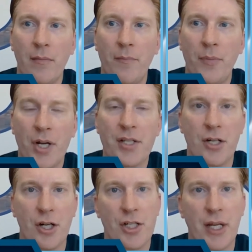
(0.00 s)
put a
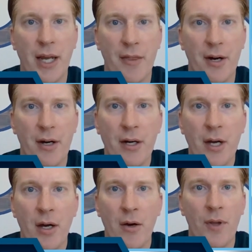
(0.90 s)
search together
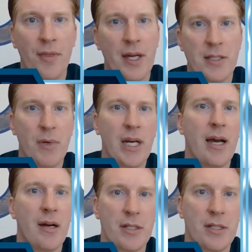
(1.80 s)
with as many
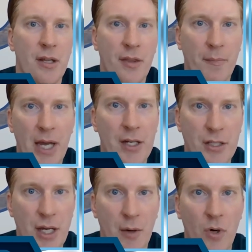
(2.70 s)
houses on the page
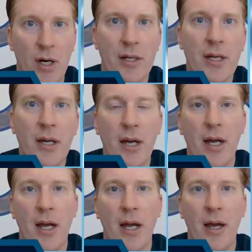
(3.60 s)
as I want.
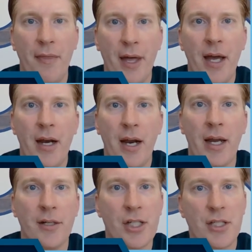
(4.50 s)
And then I
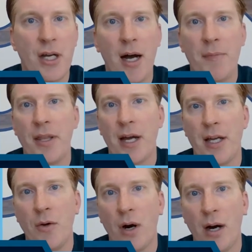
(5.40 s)
can just copy that
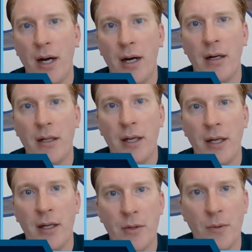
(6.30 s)
URL
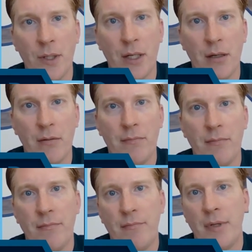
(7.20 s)
into a
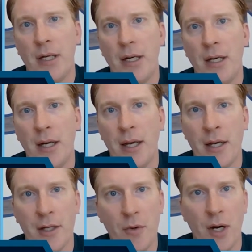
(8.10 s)

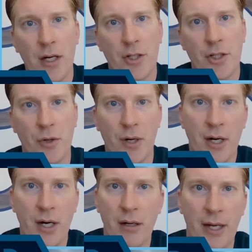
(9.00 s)
URL
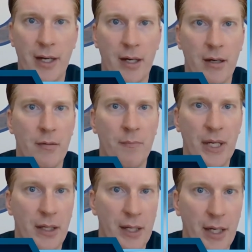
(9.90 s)
shortener, like a
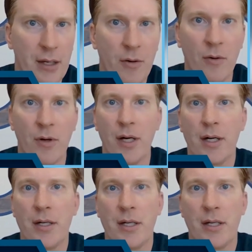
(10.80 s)
bit.ly or
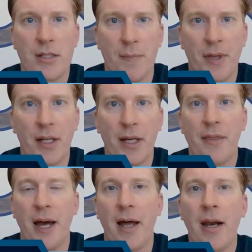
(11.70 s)
something like
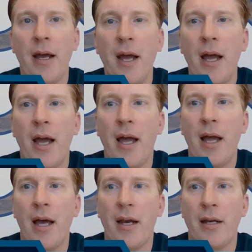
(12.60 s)
that.
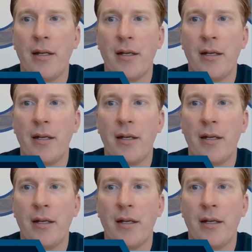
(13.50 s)
And